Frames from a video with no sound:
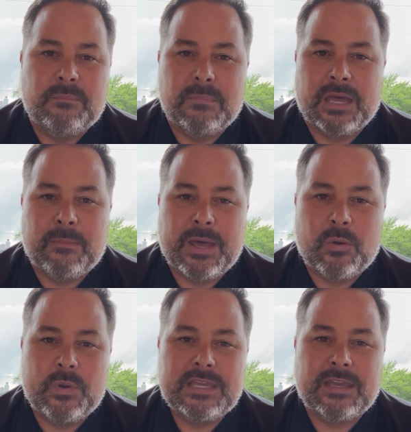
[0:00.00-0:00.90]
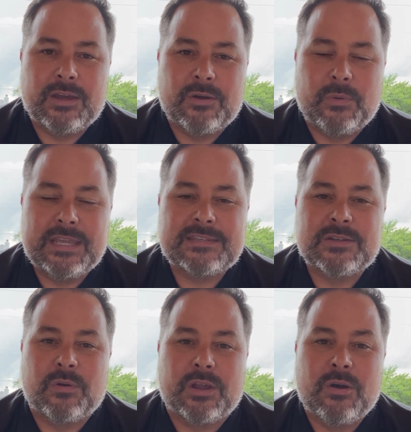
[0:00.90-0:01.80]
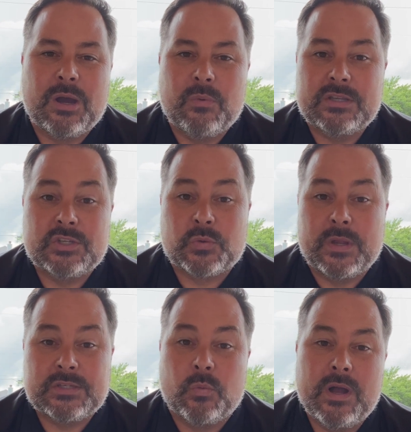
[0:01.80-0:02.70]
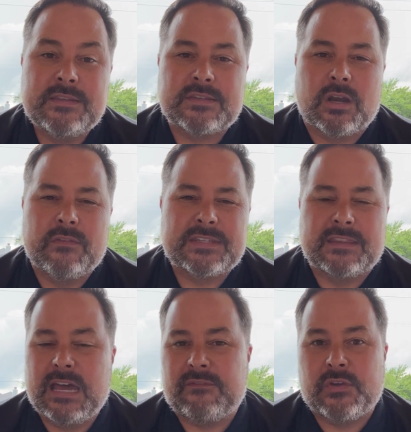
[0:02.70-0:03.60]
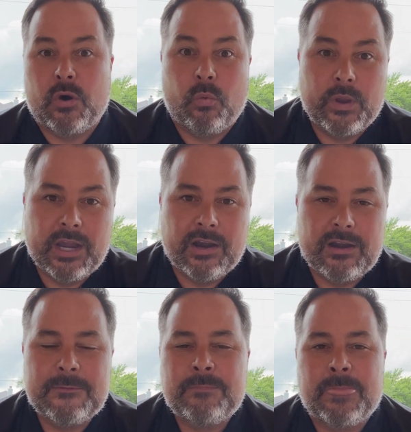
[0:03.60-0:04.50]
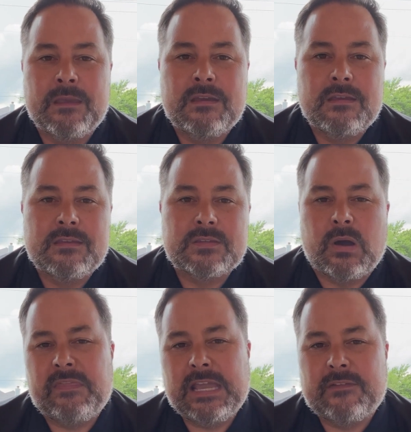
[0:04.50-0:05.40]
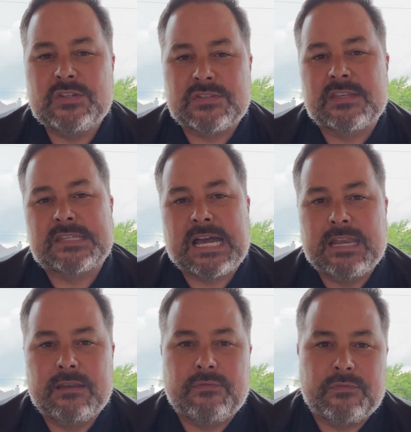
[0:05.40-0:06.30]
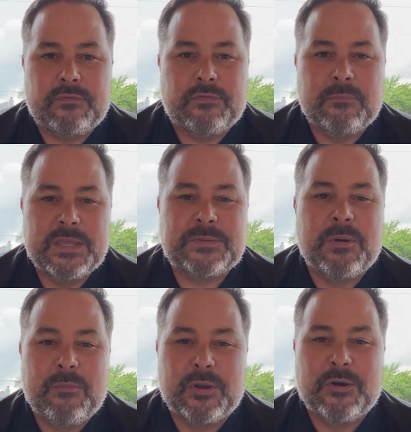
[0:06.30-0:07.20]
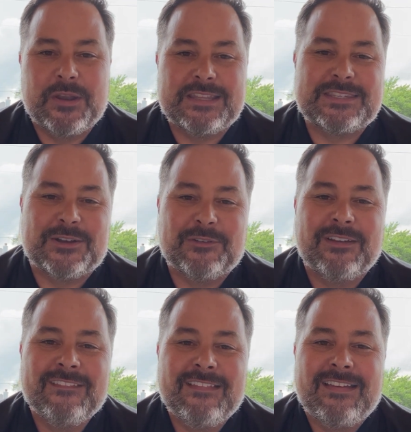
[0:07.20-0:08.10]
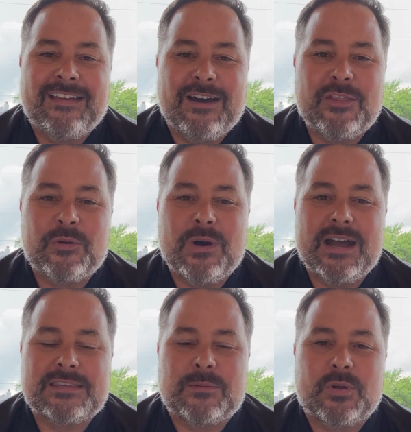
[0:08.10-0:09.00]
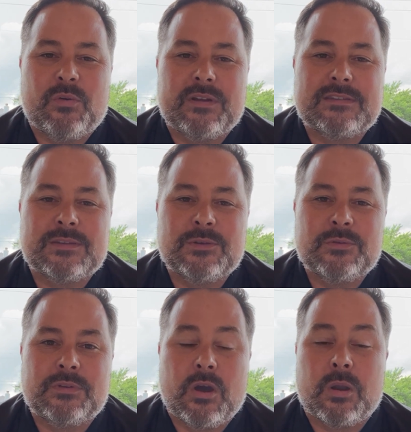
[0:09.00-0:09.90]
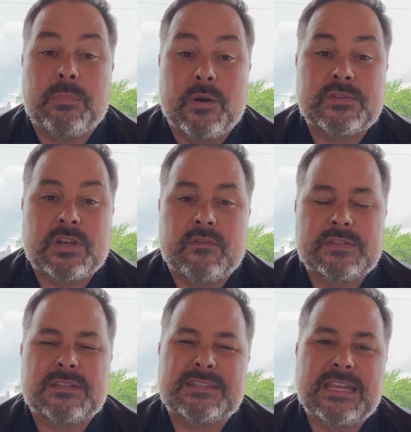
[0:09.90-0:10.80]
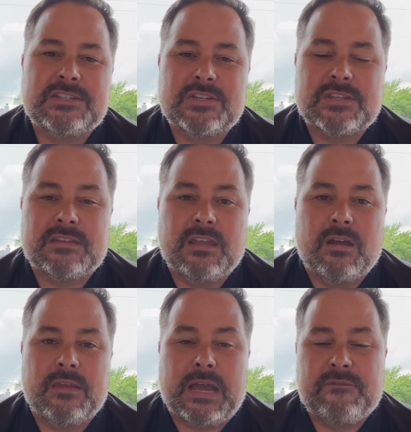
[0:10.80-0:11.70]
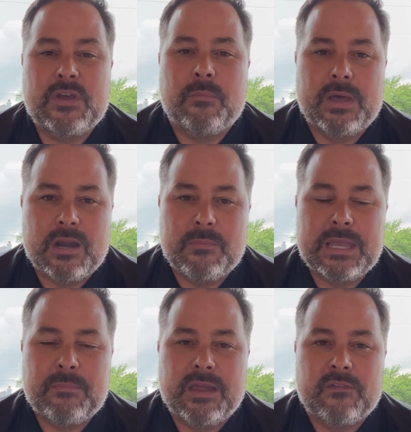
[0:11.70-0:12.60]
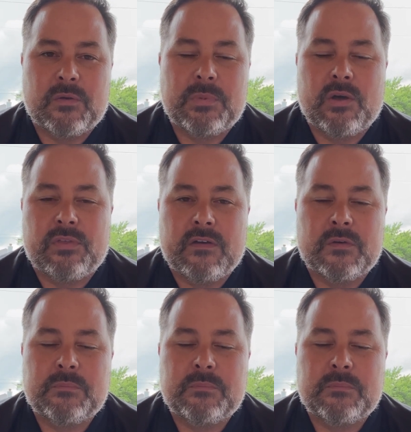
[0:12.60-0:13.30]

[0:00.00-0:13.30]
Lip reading: about a week or so ago, I went to one service, and that felt weird. So I think I've just decided from this moment on until otherwise, I'm going to go to both services because that's just, I felt better being there for both of them.